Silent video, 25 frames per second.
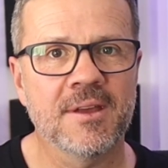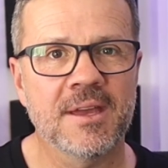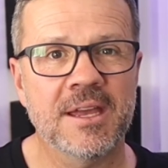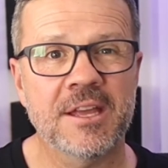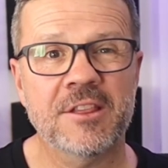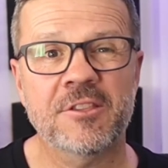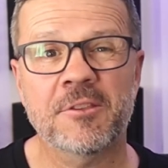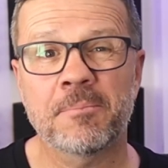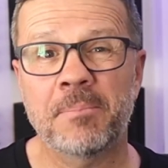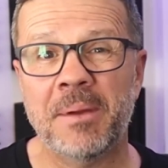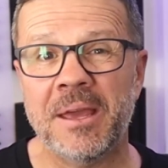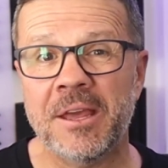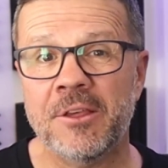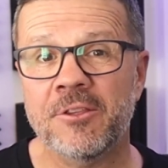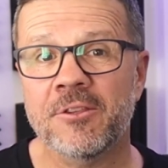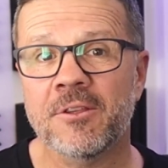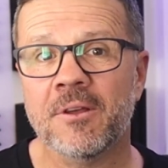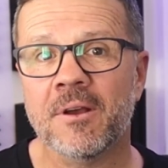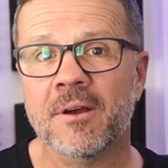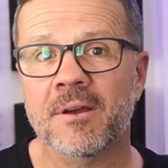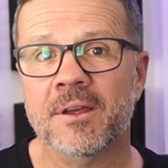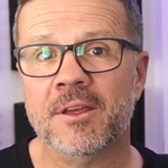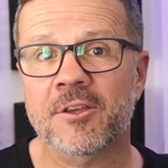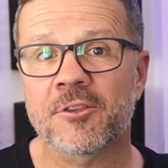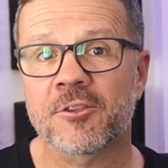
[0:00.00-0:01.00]
It's a
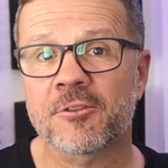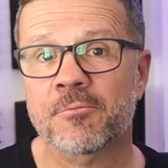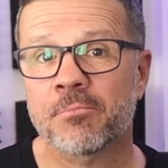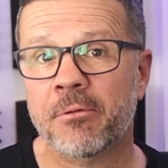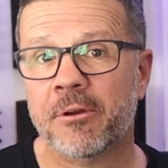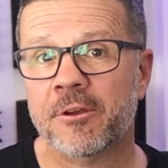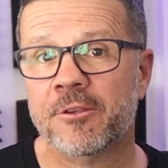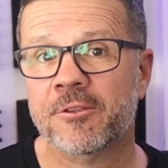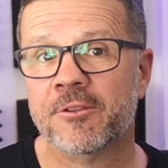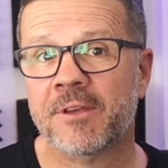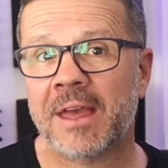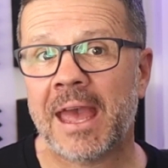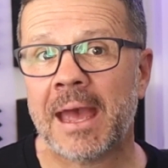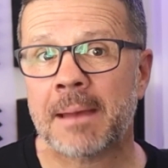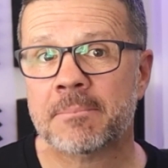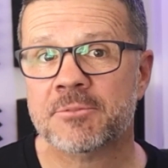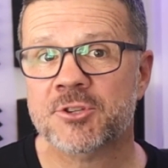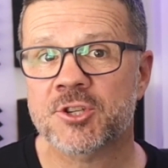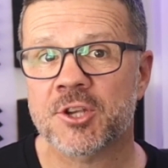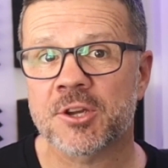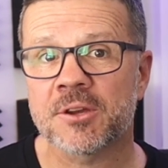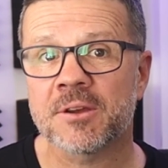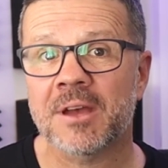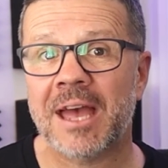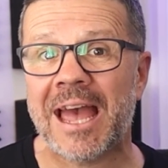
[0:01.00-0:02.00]
PCI Express
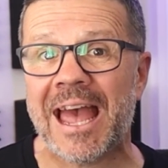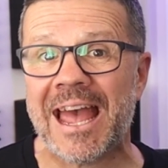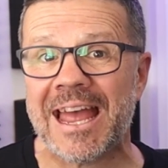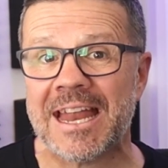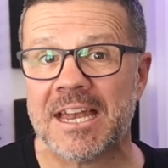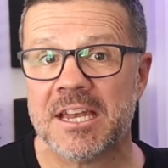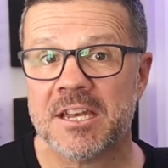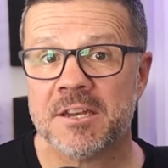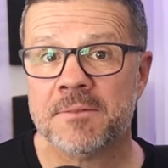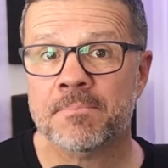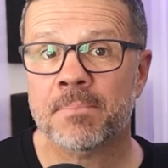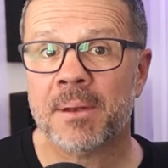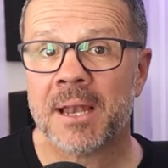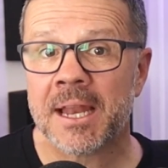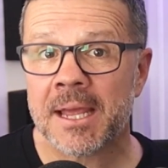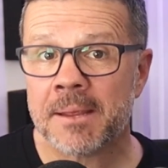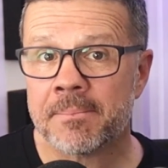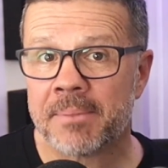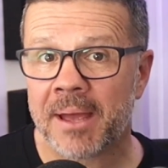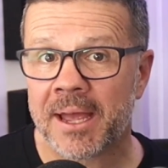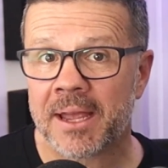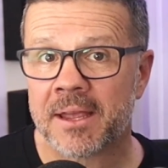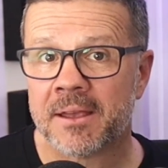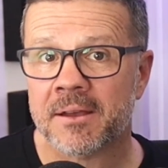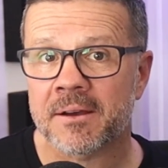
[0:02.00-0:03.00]
capture and
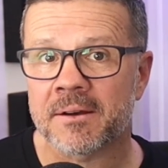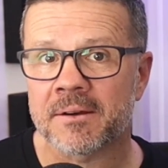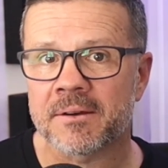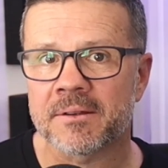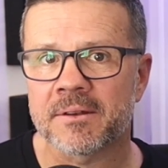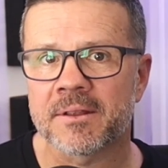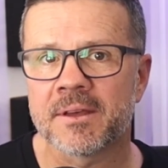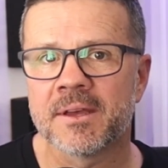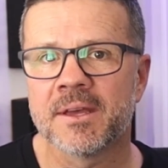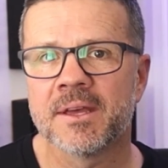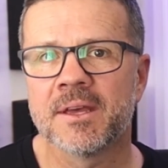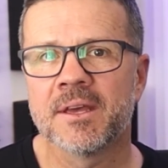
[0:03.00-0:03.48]
playback card,